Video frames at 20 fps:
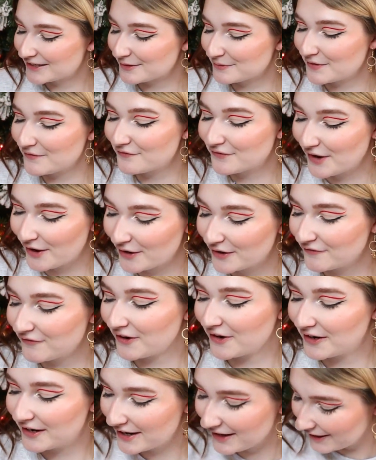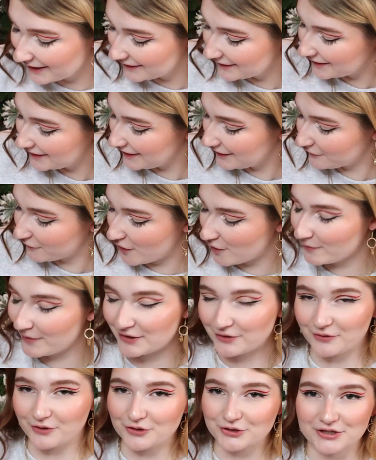It's gonna be very, very handy for all
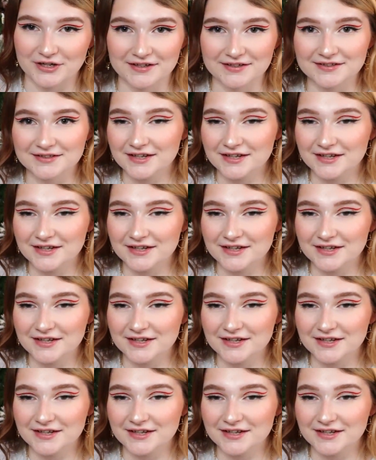my crochet